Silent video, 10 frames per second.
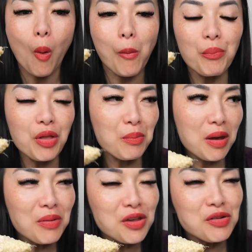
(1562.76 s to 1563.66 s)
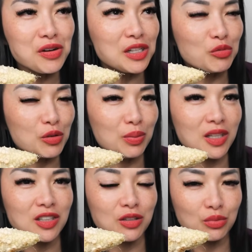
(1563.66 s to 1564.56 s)
And then maybe you can
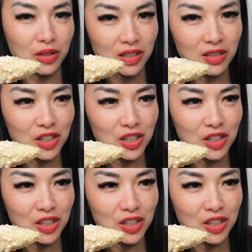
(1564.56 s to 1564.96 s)
replace the race day